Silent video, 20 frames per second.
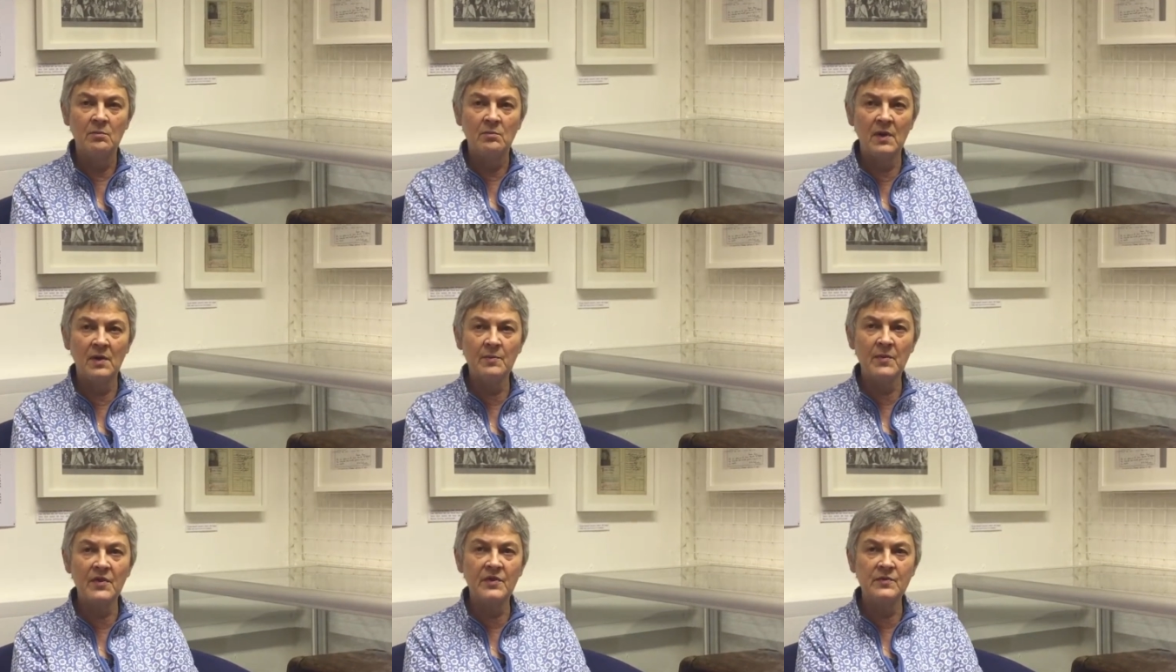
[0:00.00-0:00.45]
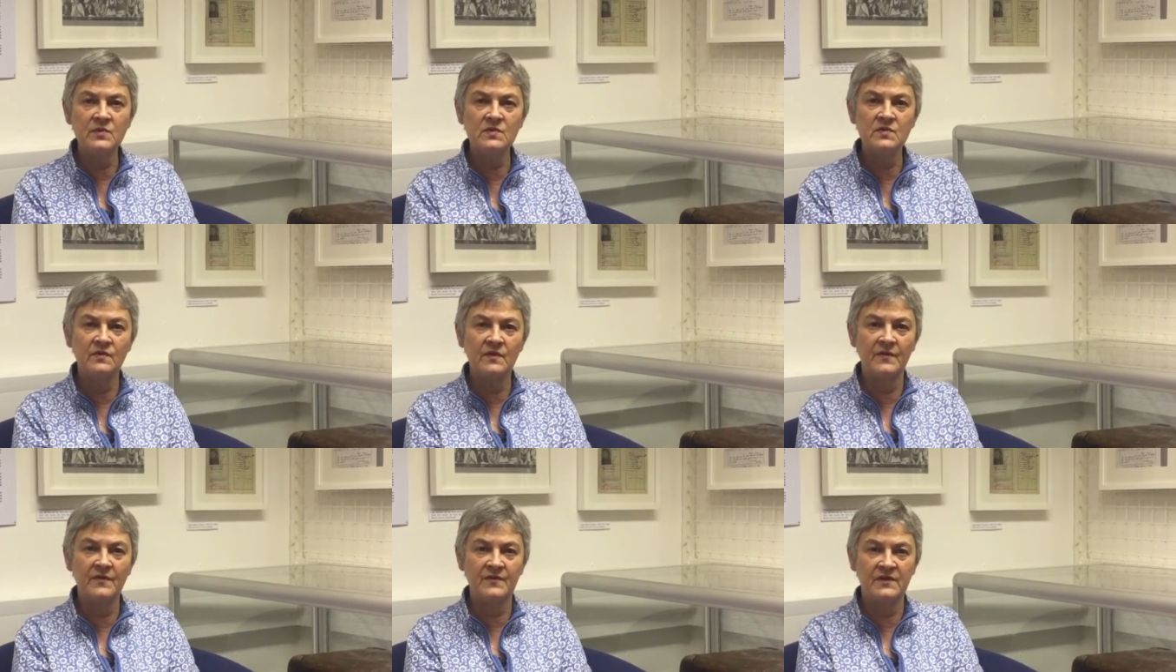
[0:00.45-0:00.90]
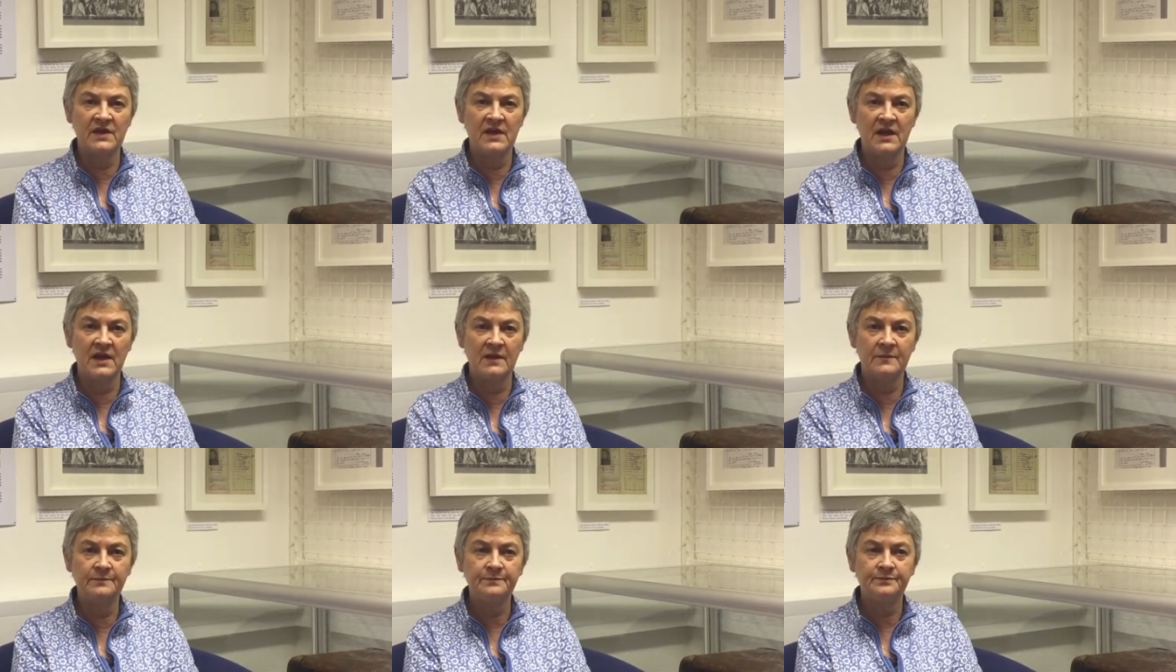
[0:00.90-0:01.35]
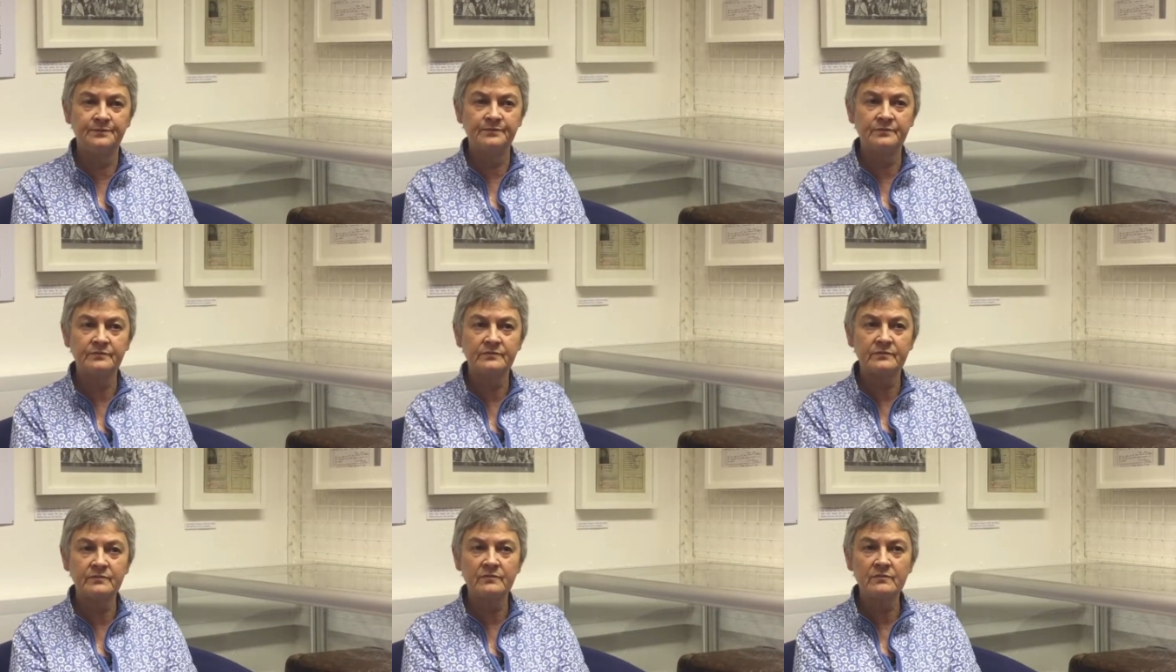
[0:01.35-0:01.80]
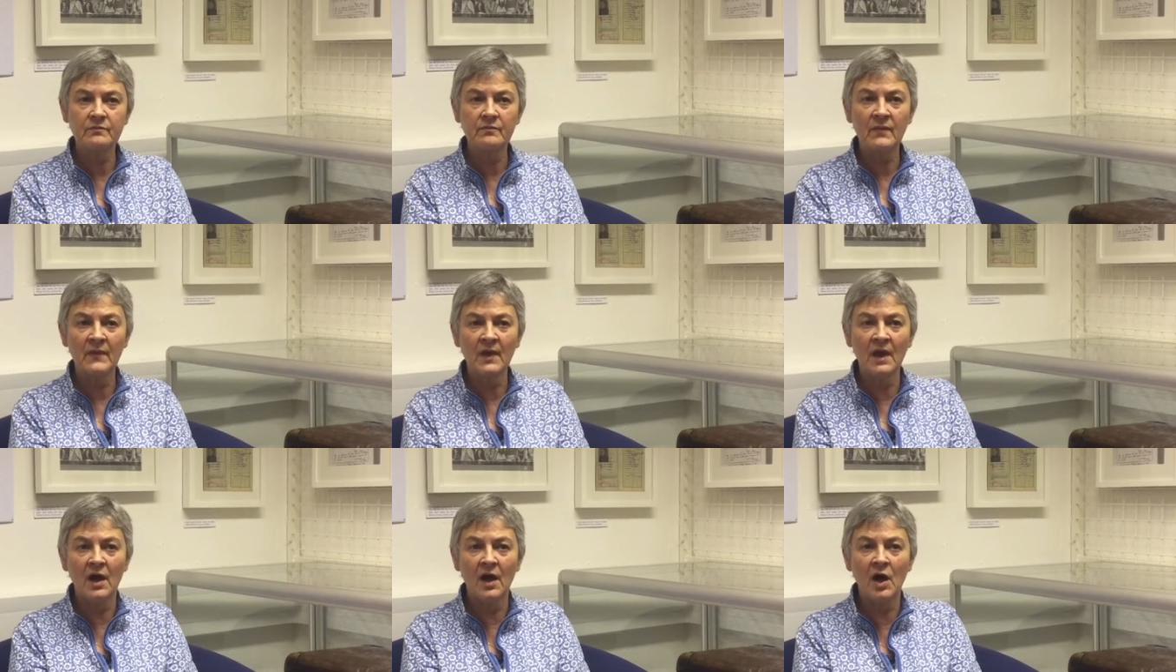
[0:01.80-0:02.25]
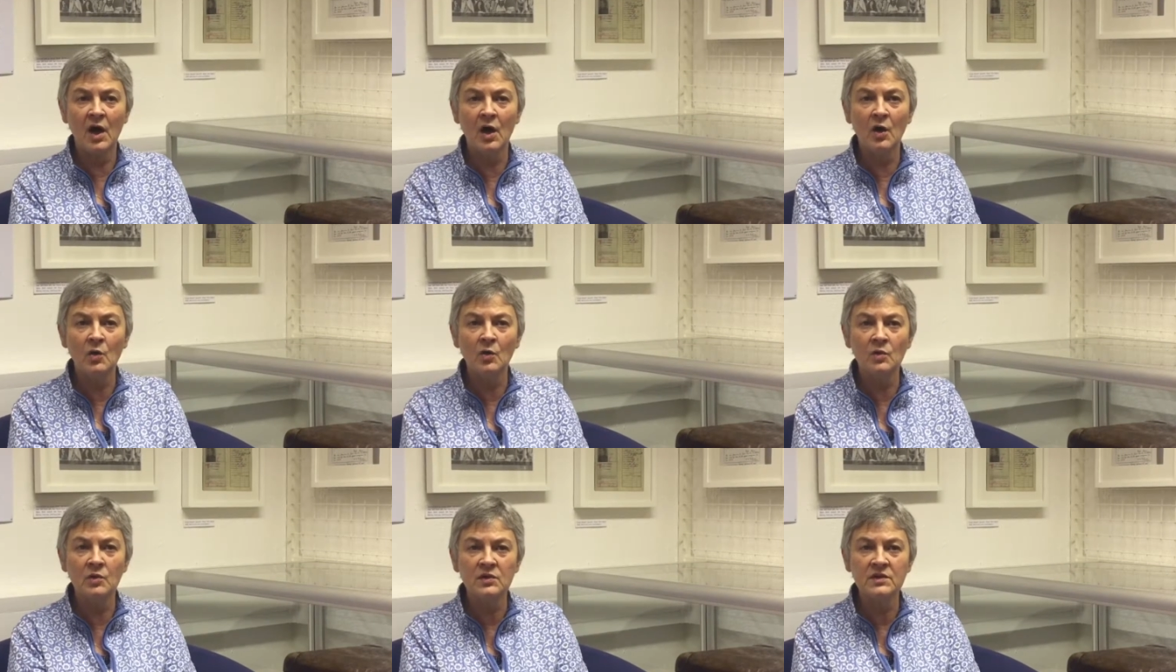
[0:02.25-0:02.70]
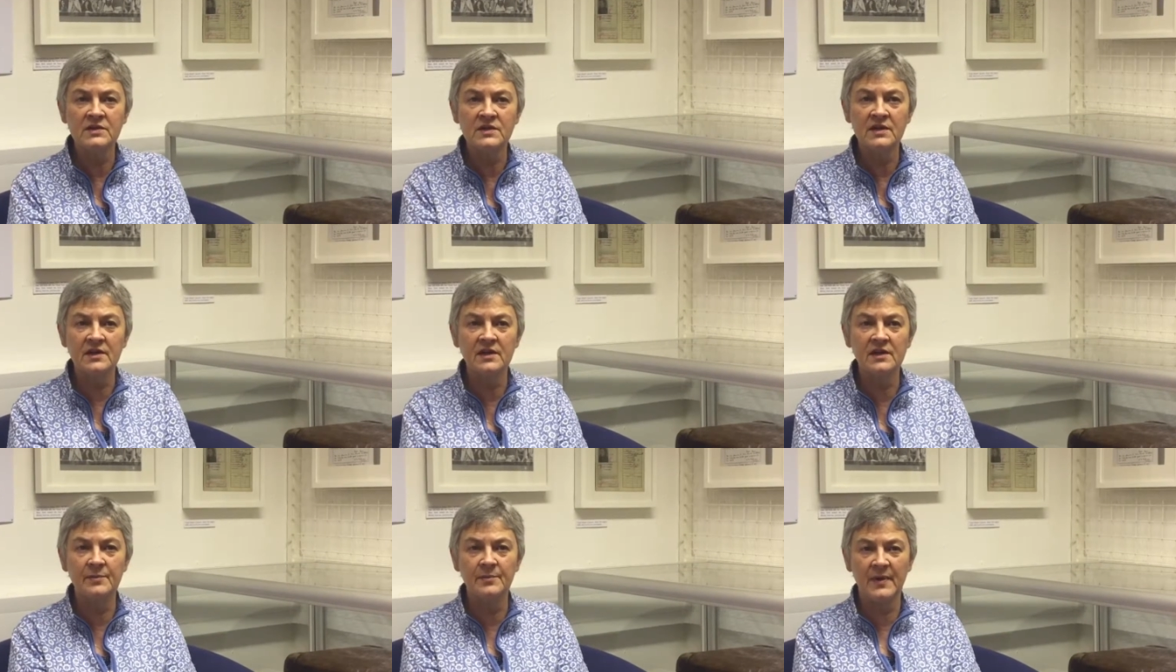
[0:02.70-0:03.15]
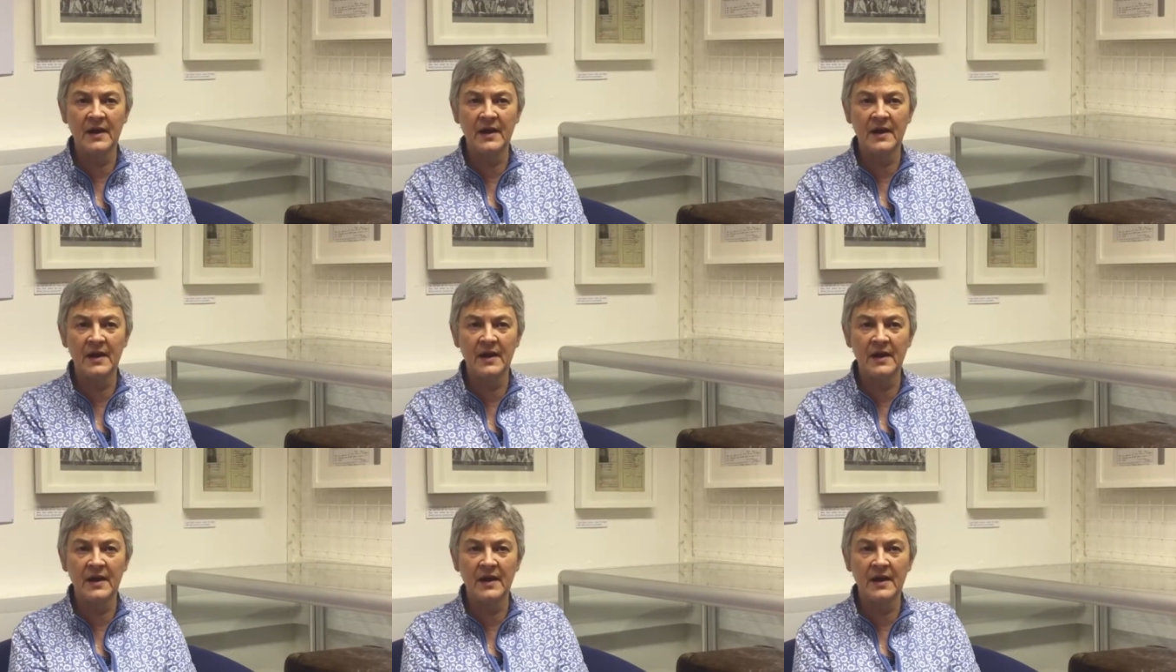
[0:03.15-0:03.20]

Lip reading: My mother was 15, older